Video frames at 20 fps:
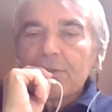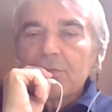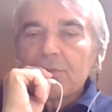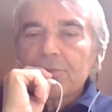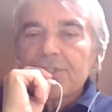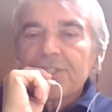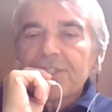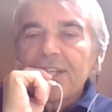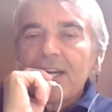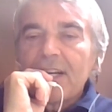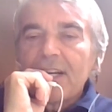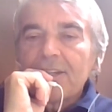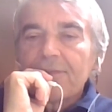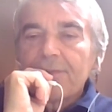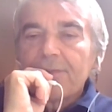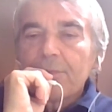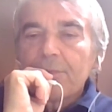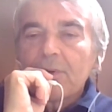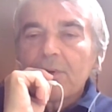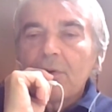start
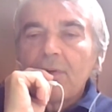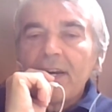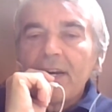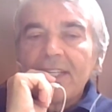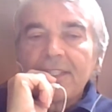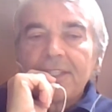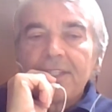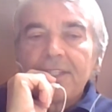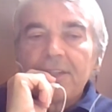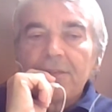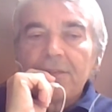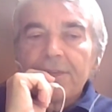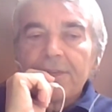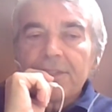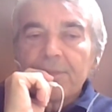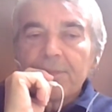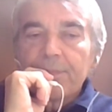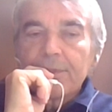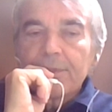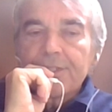from quite
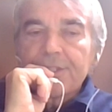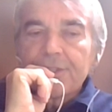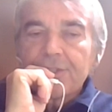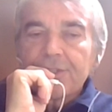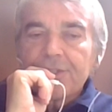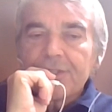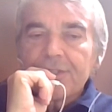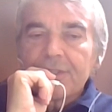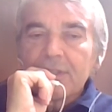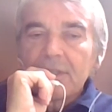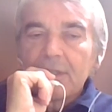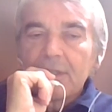different positions,